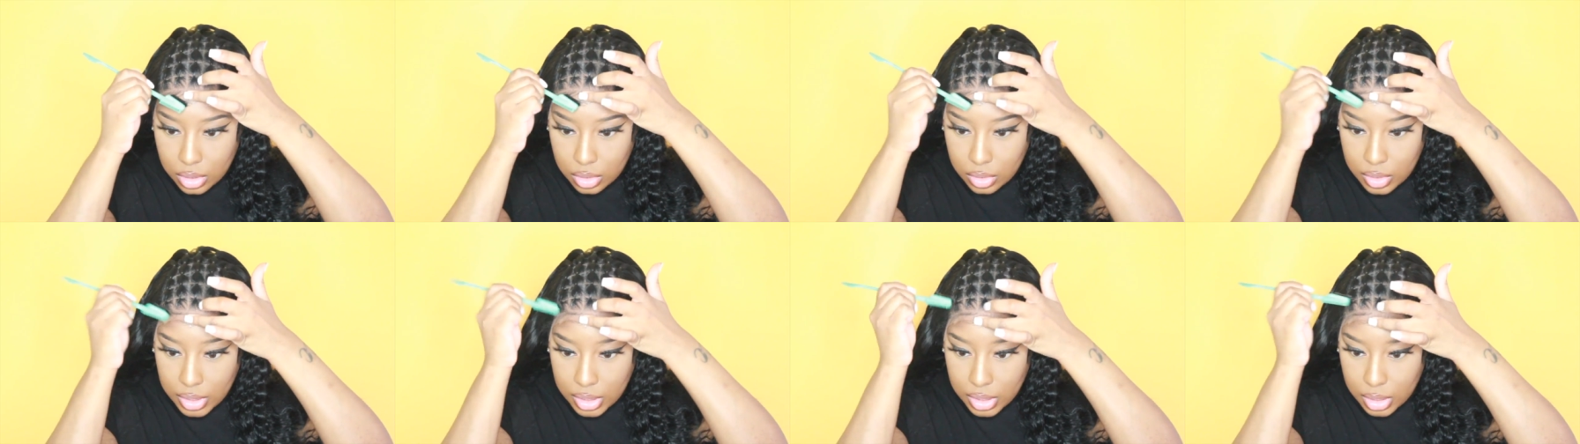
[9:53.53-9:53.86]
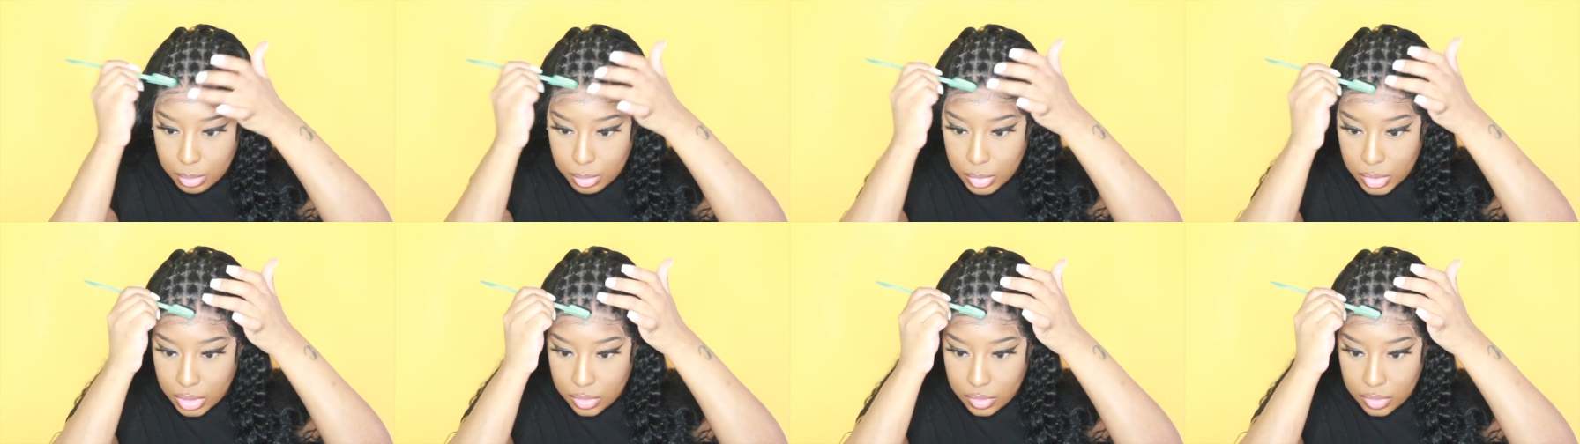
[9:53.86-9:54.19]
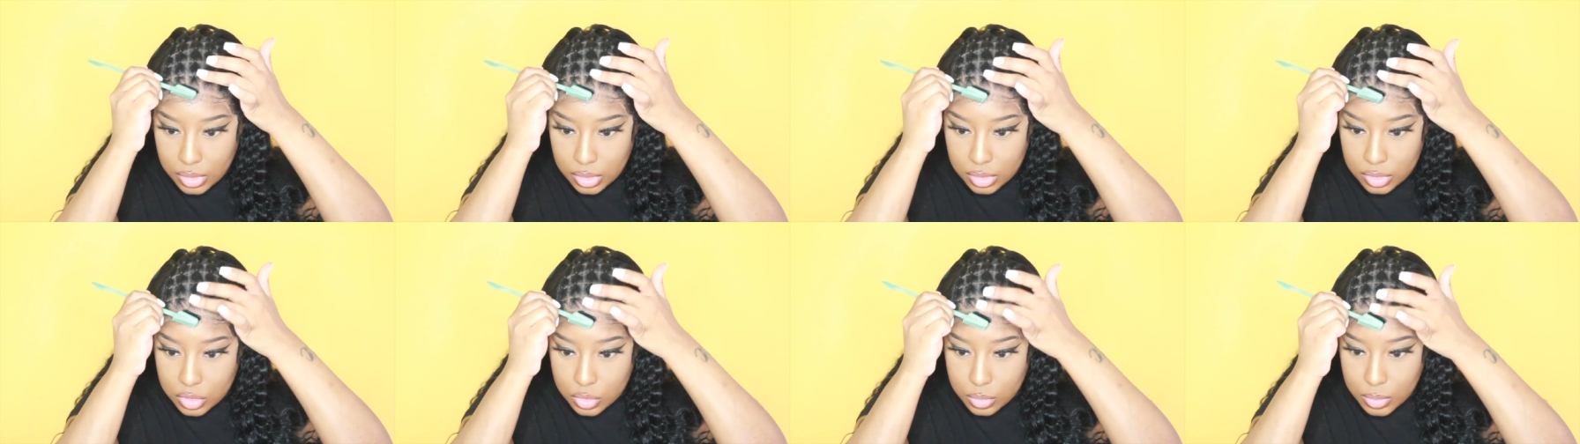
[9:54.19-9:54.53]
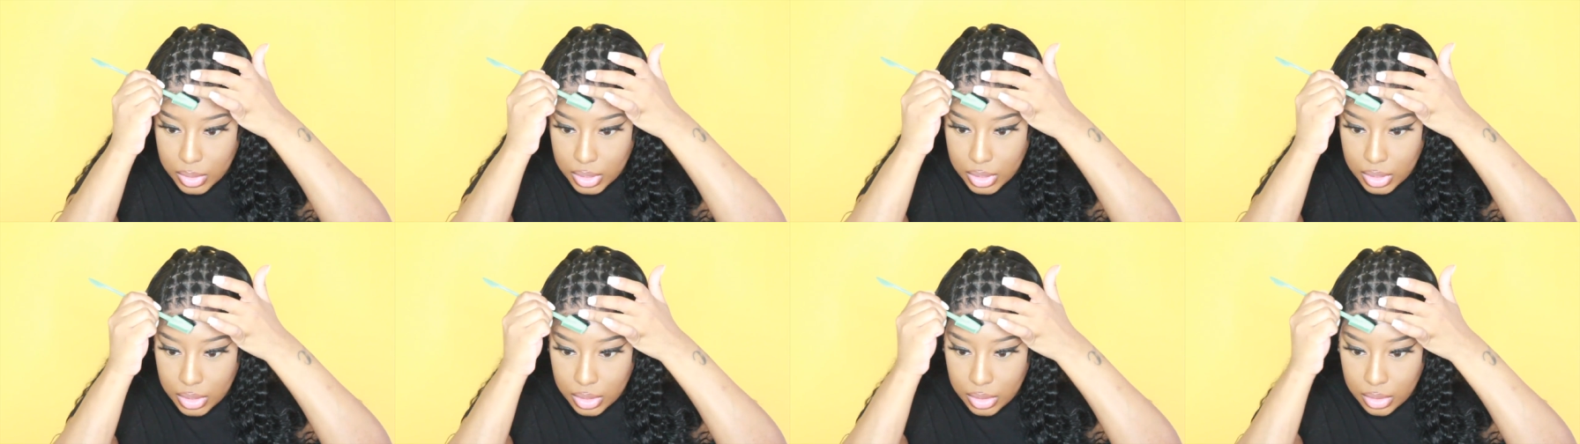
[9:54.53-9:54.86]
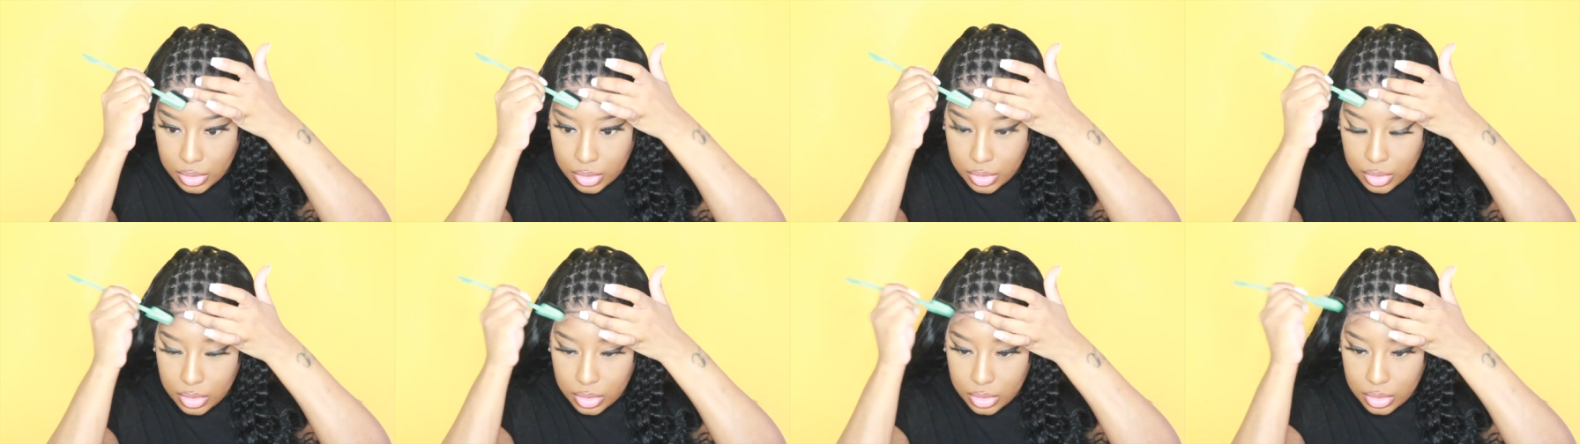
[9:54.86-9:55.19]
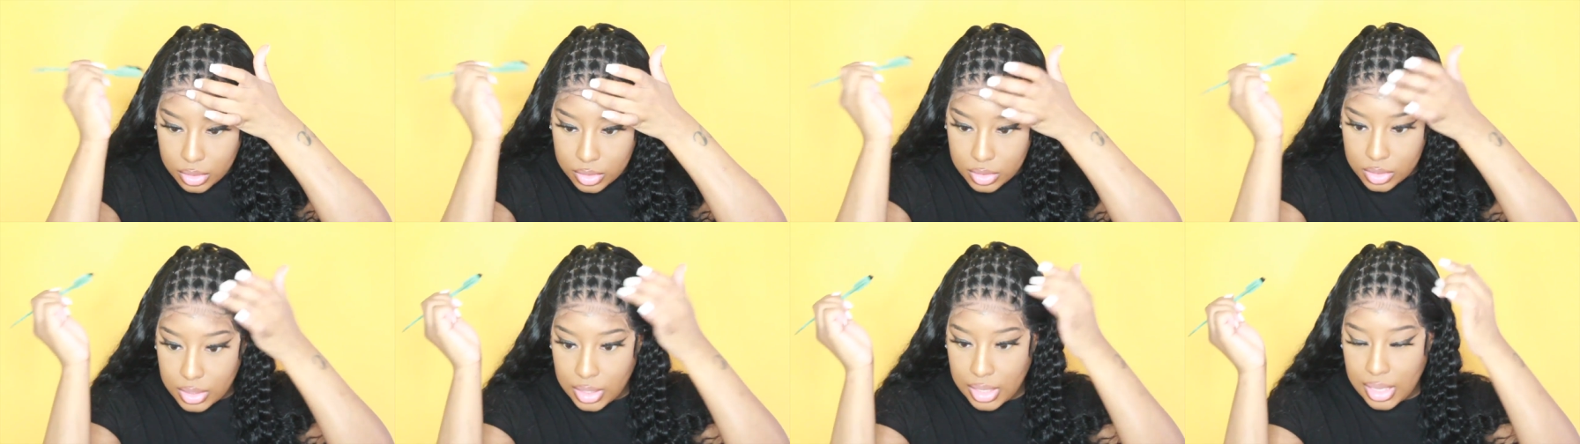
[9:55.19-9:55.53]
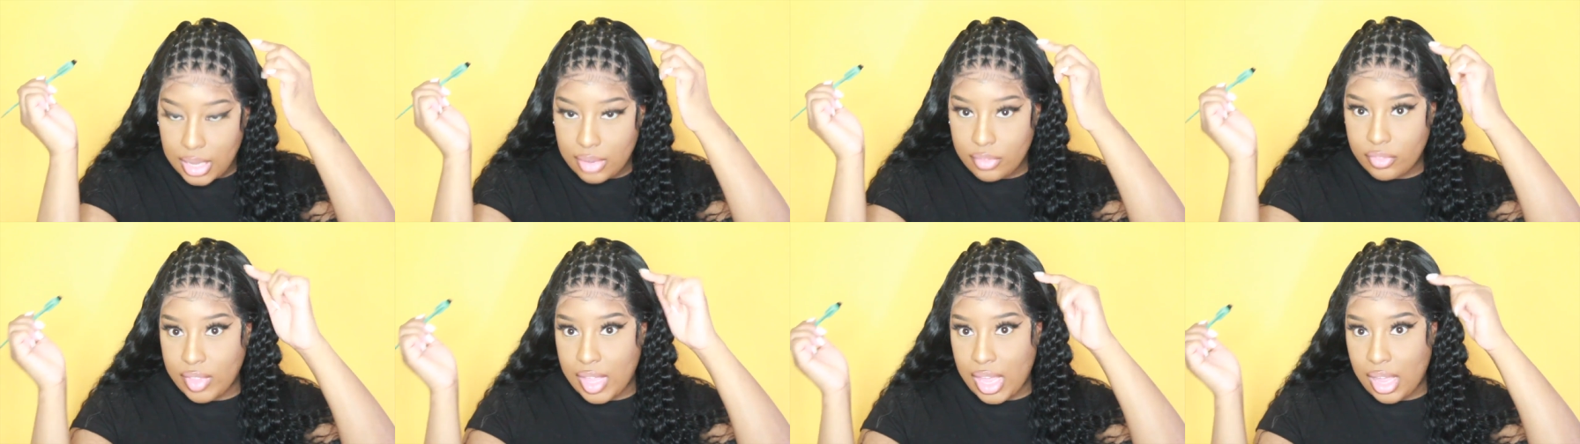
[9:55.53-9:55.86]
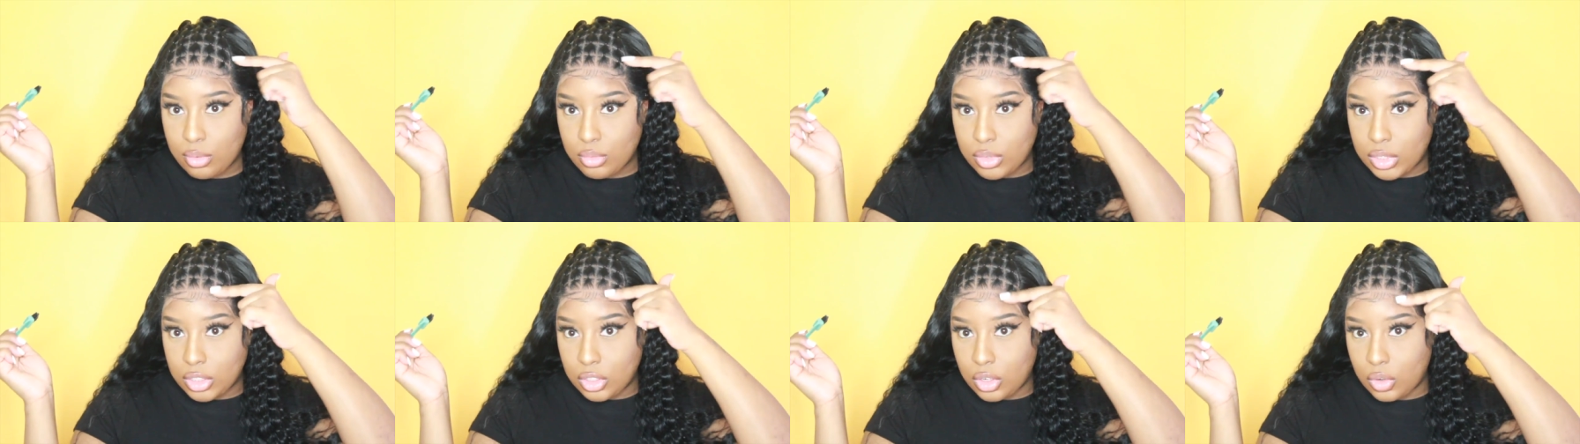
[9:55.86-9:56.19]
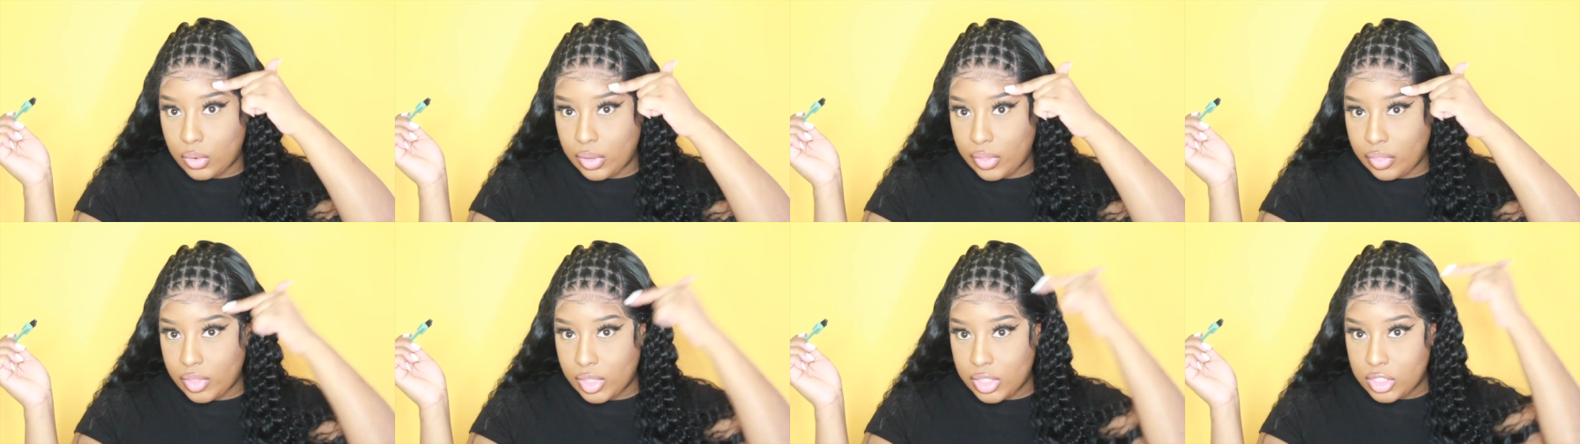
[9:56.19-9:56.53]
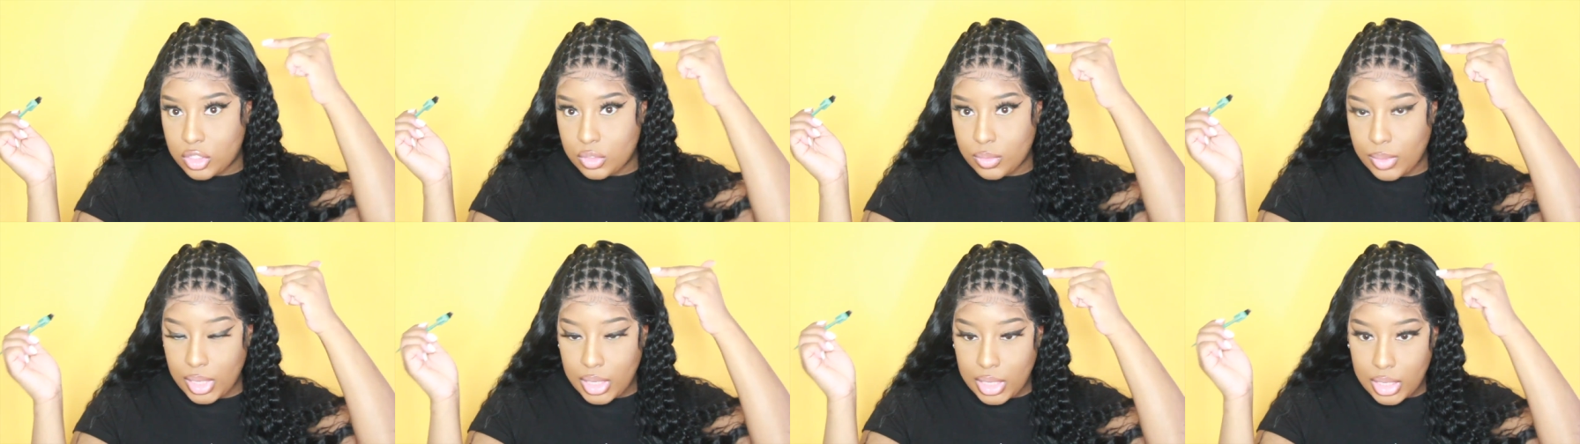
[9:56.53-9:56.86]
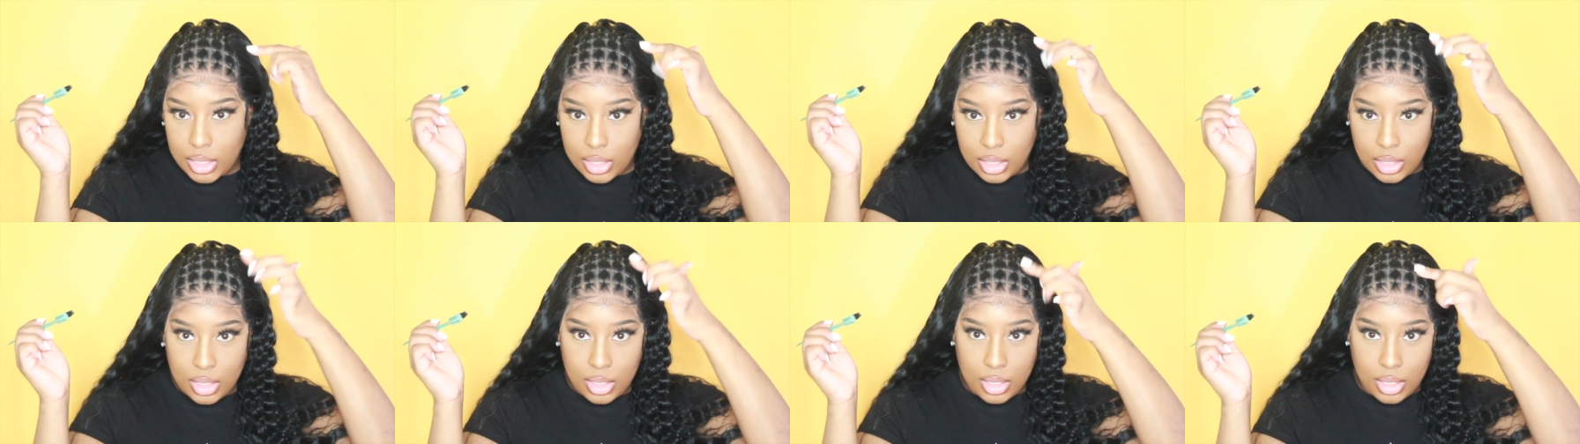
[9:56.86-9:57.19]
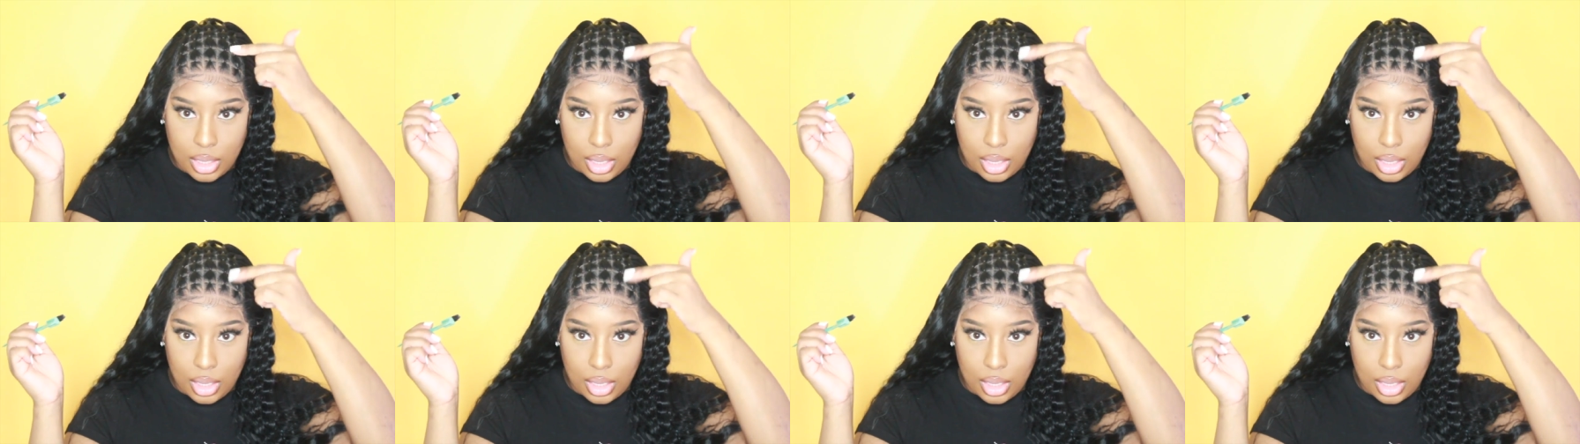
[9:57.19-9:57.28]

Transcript: Okay. And put it this way. See, I have that one going this way,